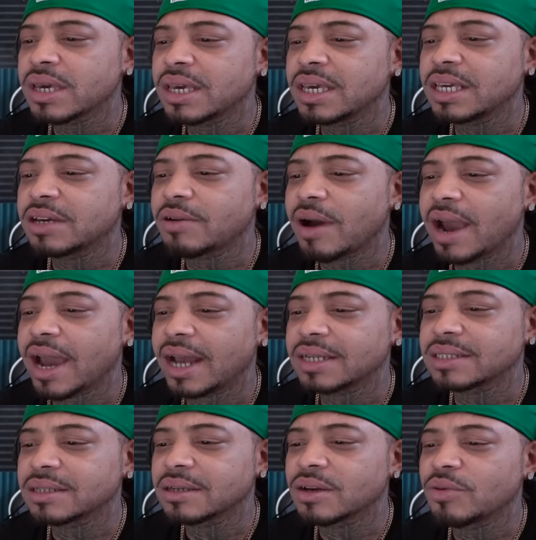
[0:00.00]
He
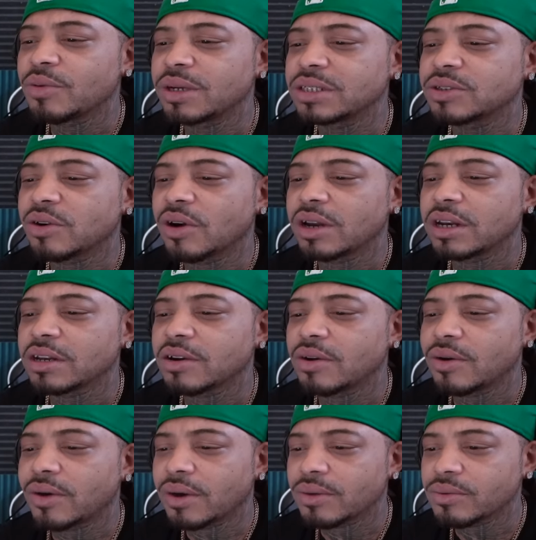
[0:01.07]
crashed with his girl in the
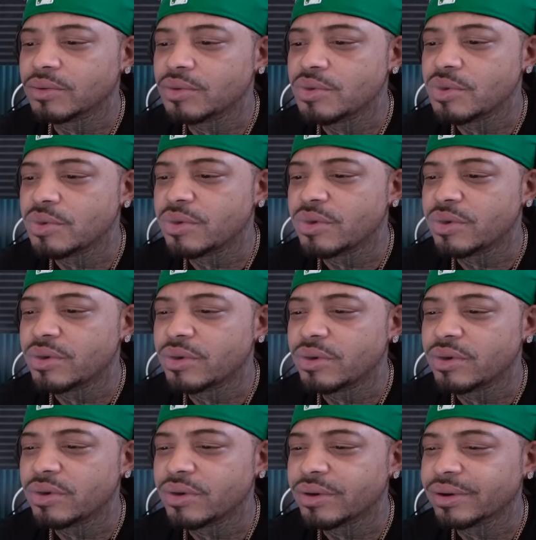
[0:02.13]
car.
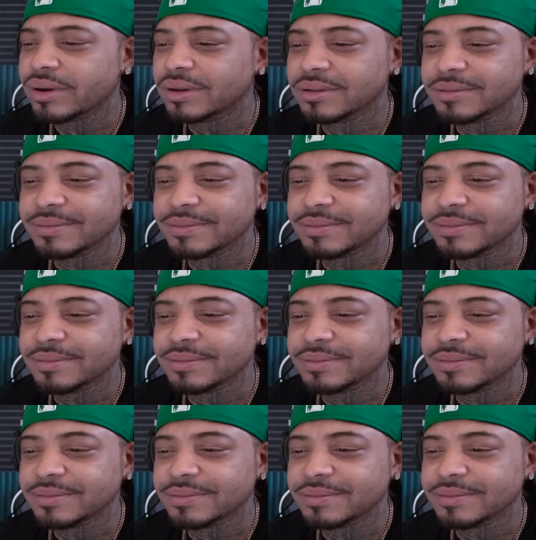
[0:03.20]
We're gonna have